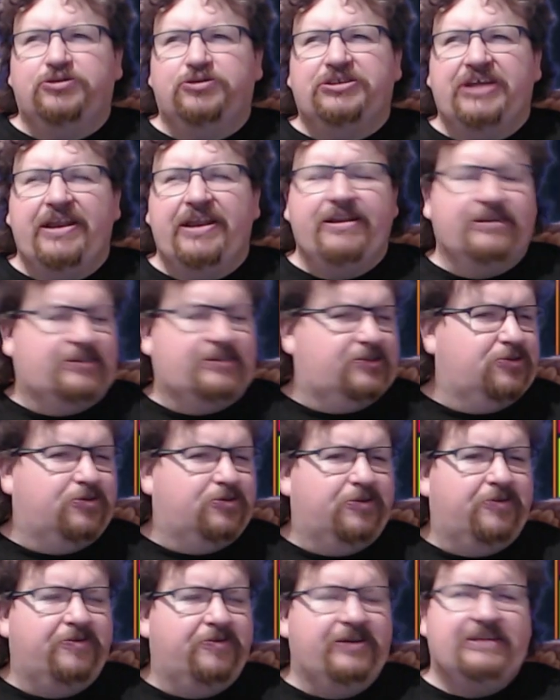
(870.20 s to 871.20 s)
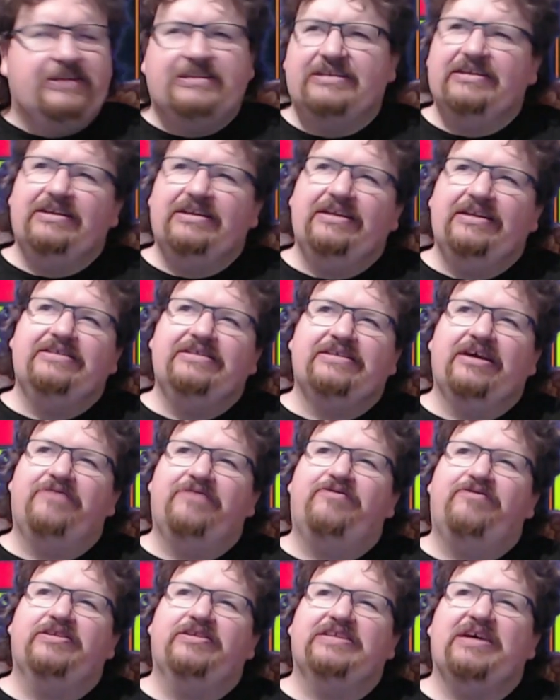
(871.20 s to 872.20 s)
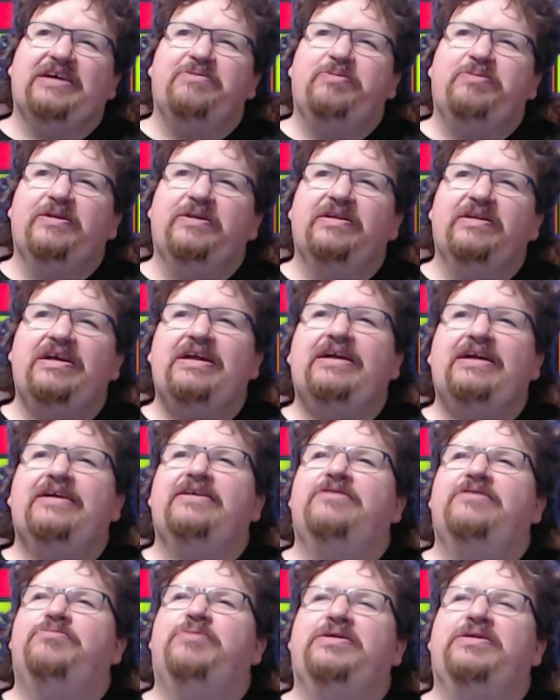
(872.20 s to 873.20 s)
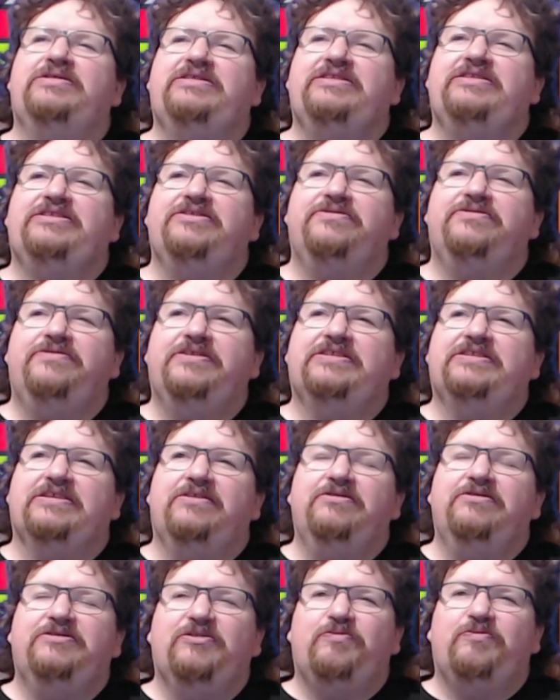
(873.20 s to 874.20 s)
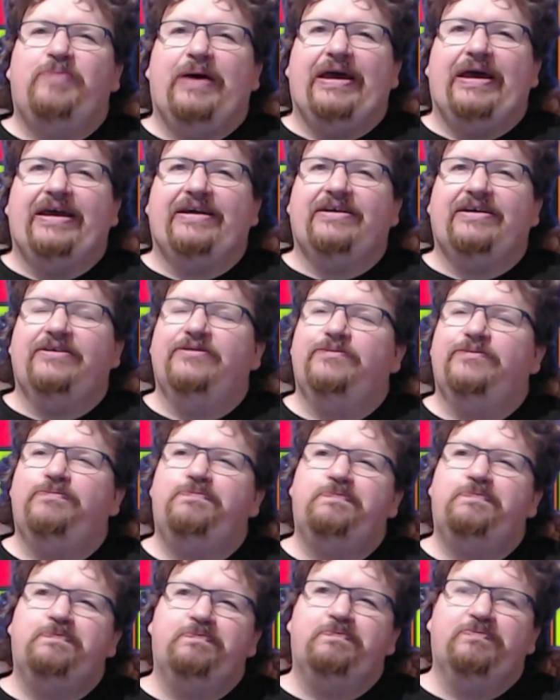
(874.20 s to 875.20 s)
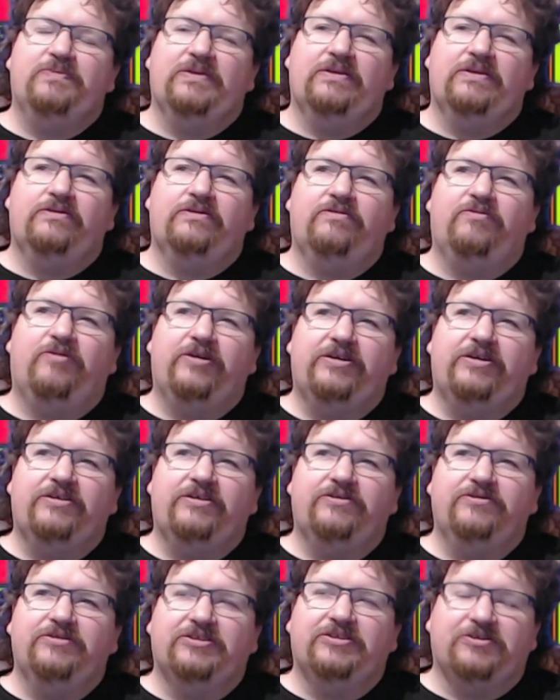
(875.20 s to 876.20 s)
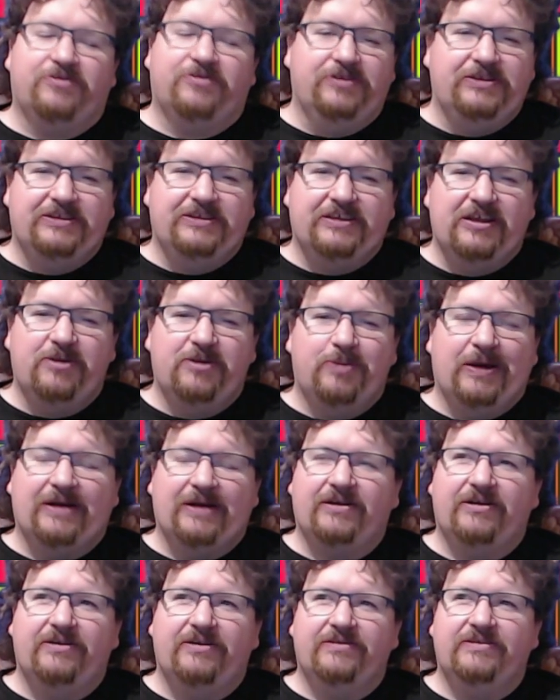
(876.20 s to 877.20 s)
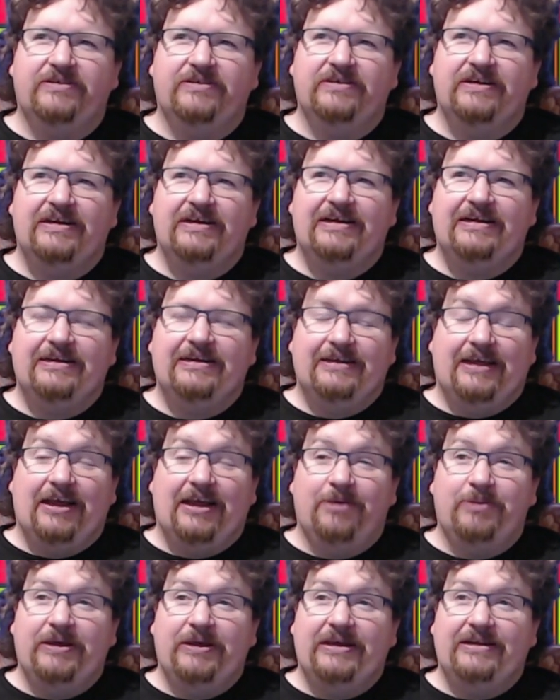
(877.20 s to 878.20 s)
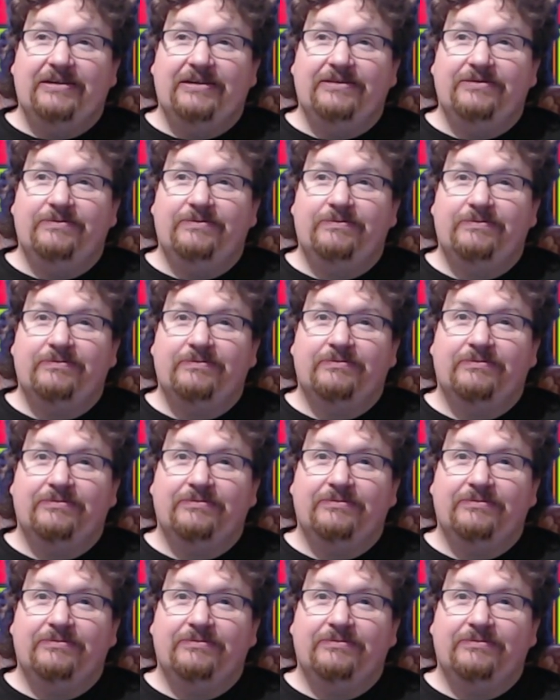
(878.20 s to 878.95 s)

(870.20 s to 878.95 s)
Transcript: This was in the store recently, say for example, Multi-2 exclusive pack. What are those coins in the background? I mean,